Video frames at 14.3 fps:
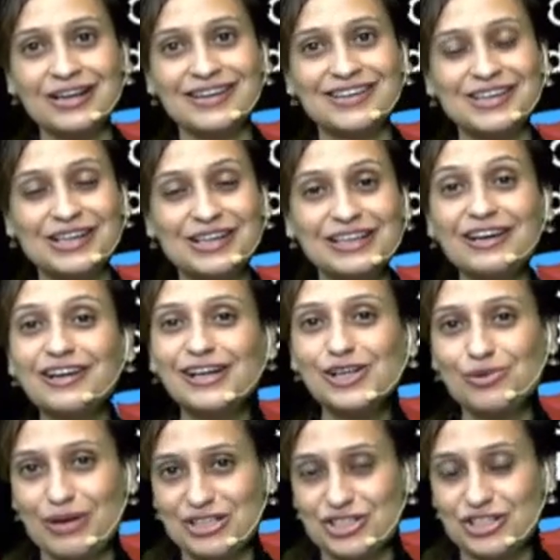clinical
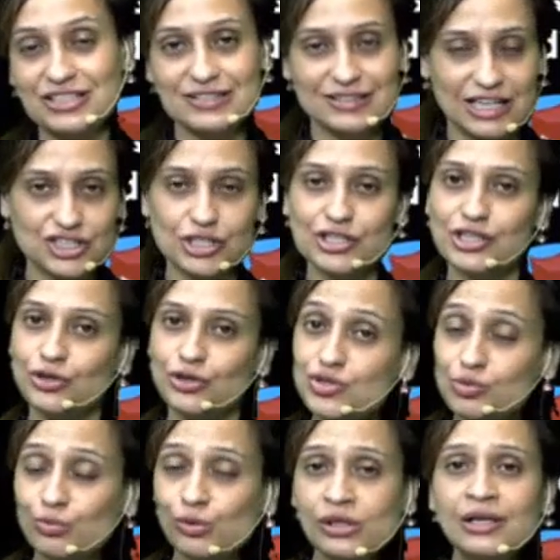question discussion
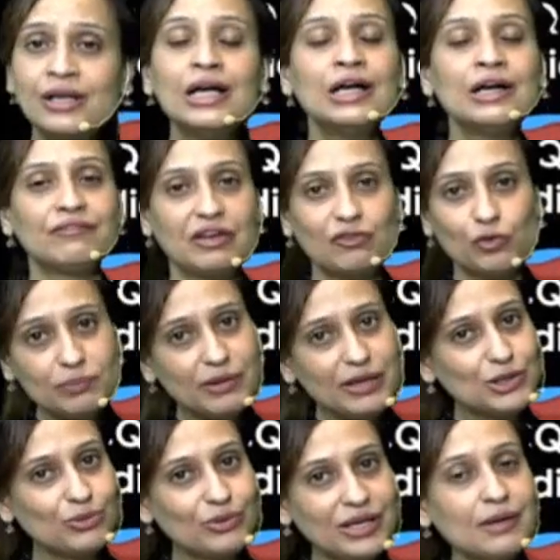useful. We would be
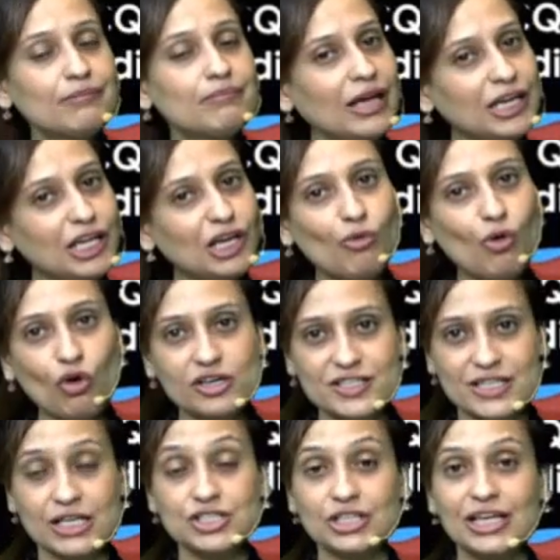doing many more
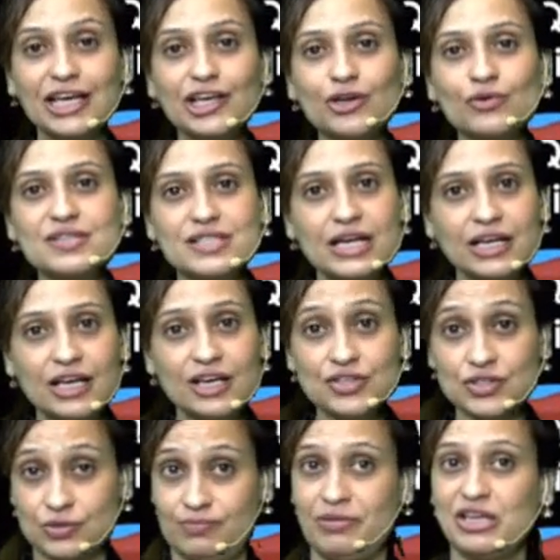such EQ series
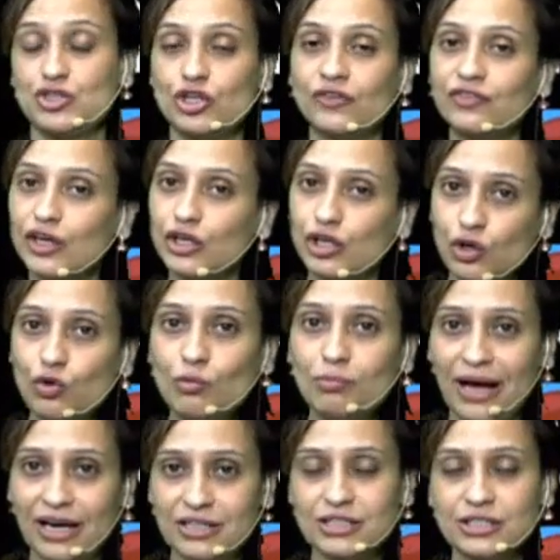based on the new
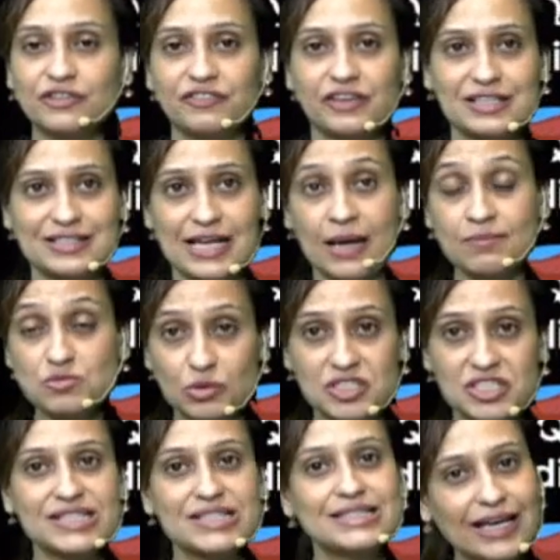pattern of exams, which
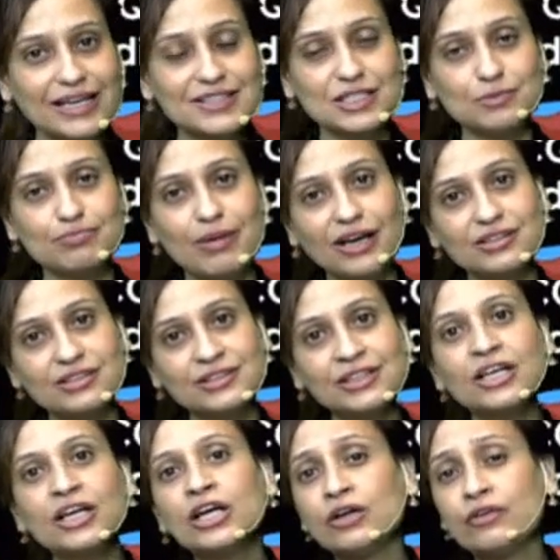is next pattern,
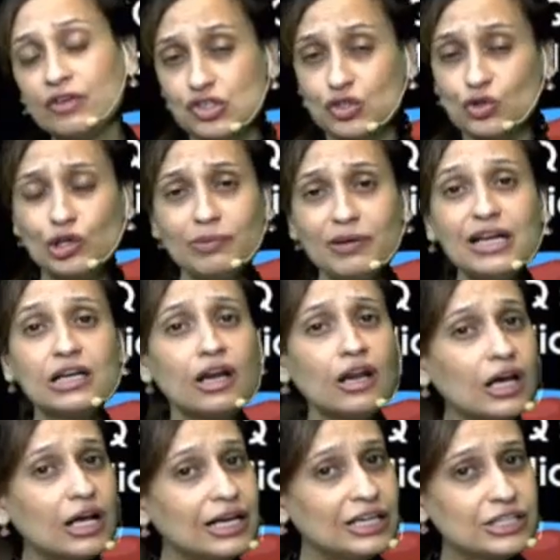which is going to be
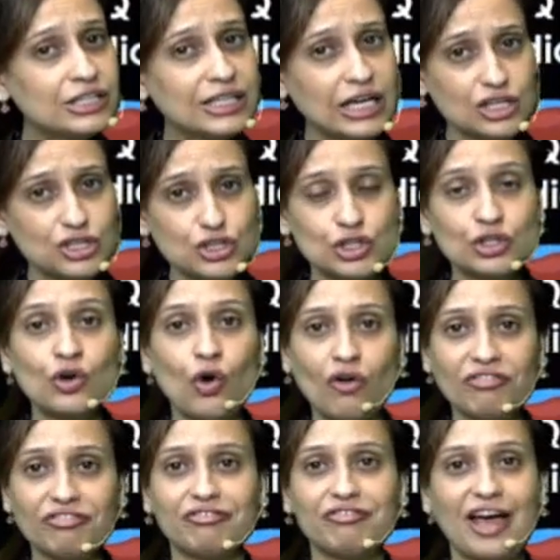clinical integration of
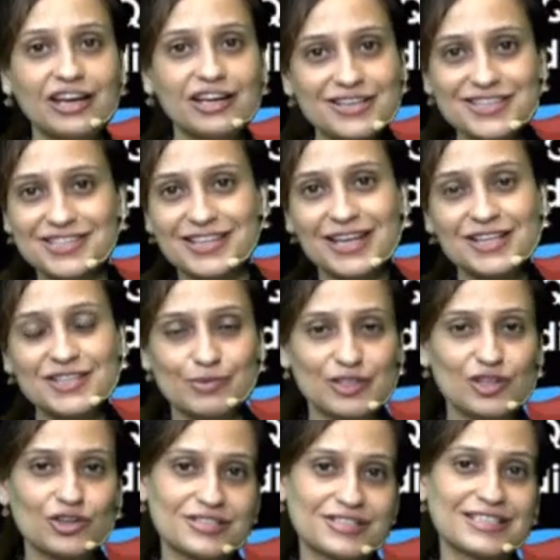various things, whether
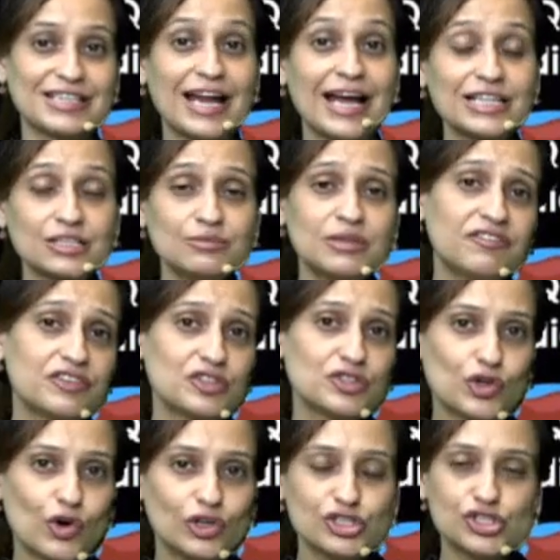it is anatomy,
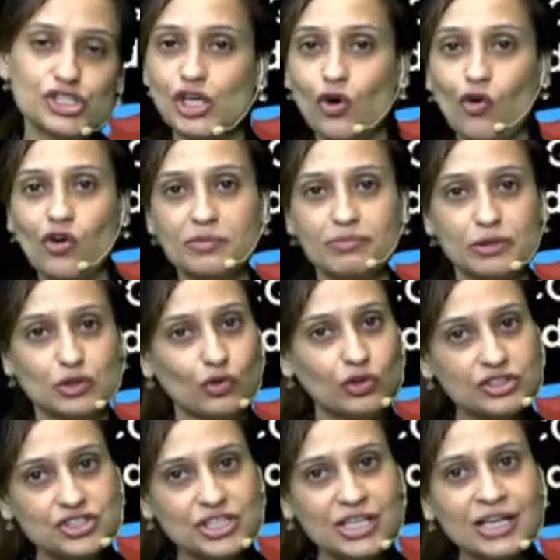physiology or
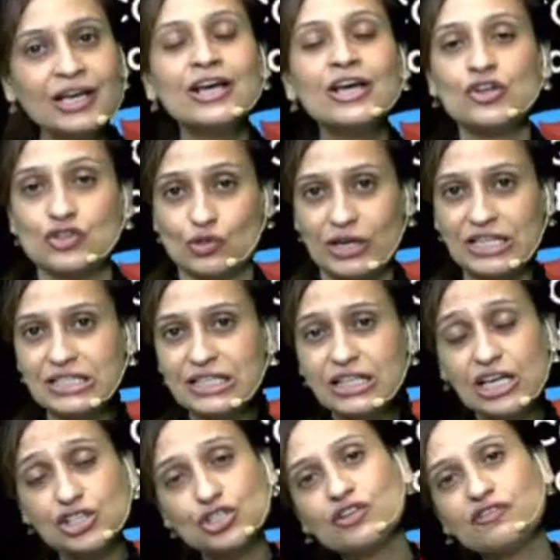pathology. So
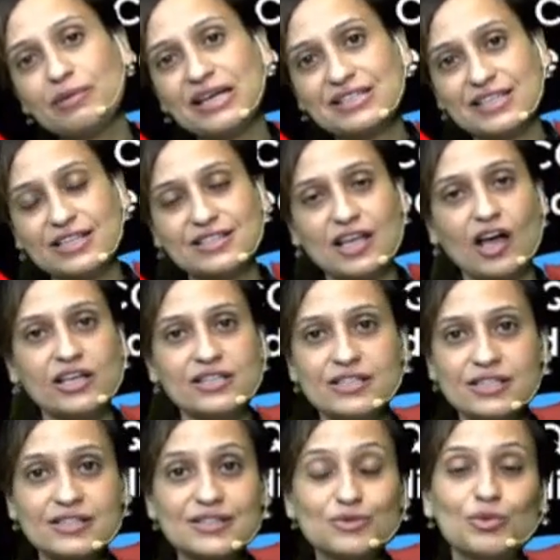integration of basic
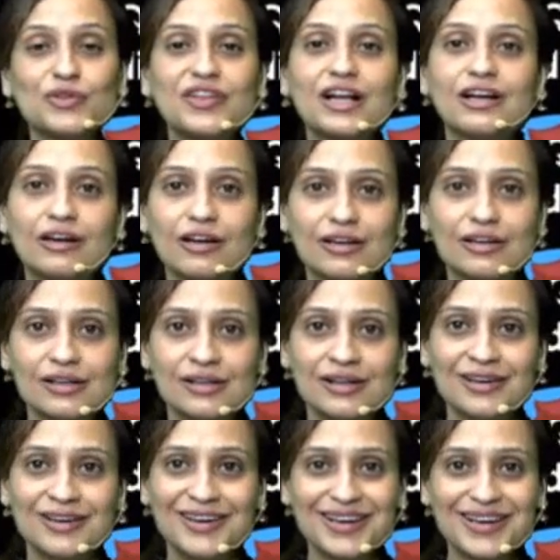sciences with the clinical
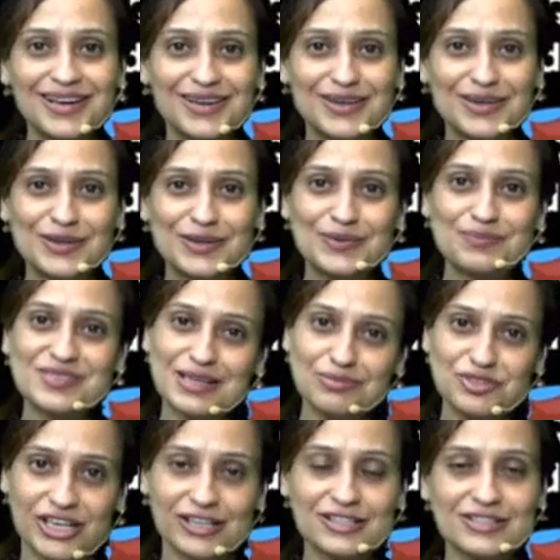
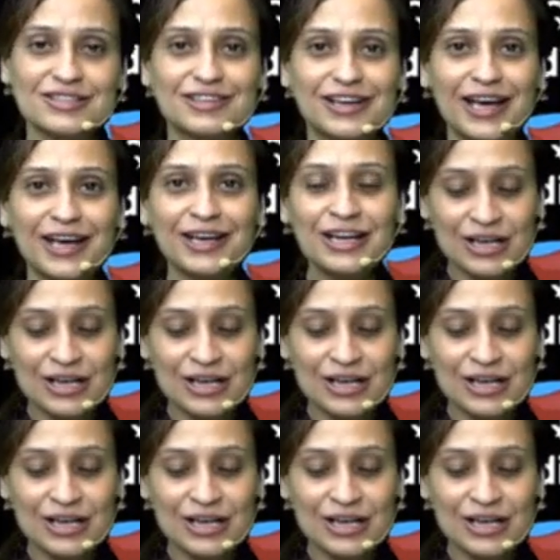subjects, right?